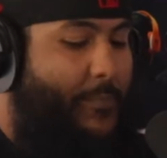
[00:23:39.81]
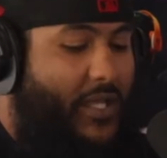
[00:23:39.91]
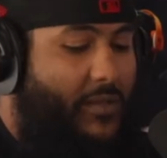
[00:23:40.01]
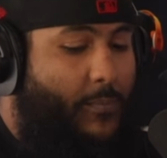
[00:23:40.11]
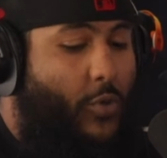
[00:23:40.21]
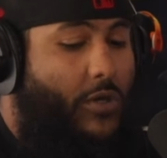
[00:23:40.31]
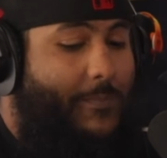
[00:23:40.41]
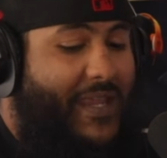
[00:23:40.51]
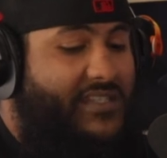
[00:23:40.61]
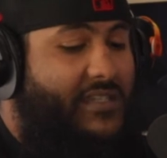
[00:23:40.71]
But the more
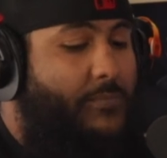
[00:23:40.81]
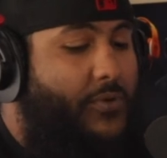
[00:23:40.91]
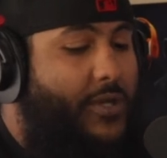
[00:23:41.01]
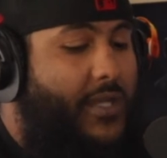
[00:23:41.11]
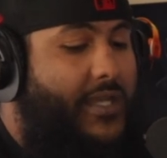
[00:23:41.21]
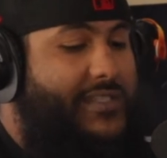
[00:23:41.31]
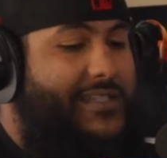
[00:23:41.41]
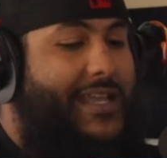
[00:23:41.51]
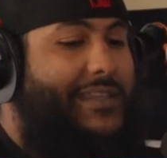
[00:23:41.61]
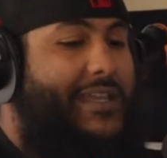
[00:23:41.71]
amazing part is
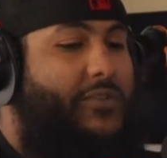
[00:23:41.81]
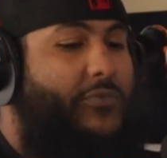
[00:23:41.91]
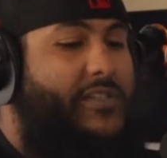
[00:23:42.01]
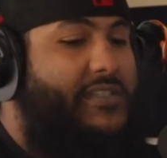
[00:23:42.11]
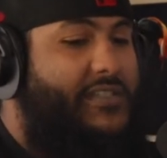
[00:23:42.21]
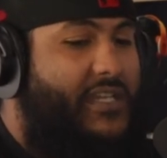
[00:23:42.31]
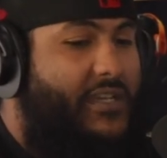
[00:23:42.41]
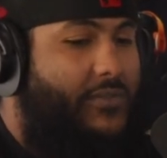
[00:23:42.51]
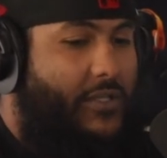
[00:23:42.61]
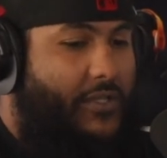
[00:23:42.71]
not that he went to
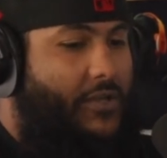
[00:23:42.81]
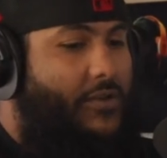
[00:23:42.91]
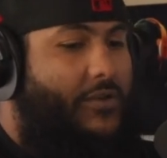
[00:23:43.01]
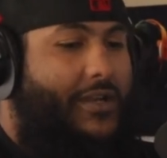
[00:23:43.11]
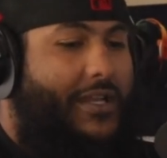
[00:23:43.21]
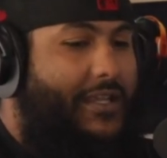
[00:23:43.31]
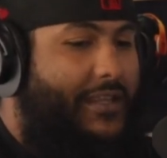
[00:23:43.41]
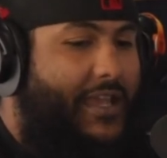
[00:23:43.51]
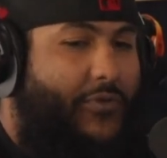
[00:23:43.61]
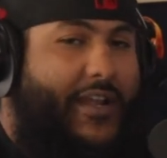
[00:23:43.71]
jail or any of
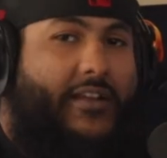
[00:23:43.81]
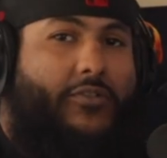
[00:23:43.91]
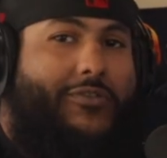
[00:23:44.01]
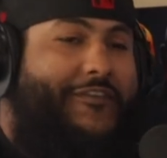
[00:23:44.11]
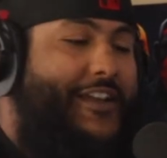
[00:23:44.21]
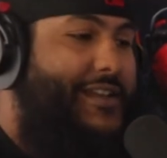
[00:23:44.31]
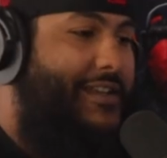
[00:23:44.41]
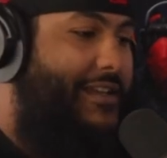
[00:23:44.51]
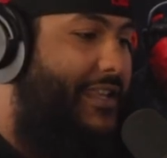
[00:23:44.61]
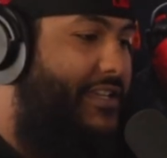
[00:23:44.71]
that. We're not glorifying
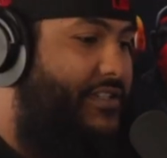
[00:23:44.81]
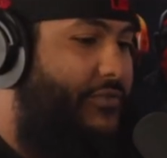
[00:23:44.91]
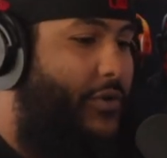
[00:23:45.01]
none of that nah, shit.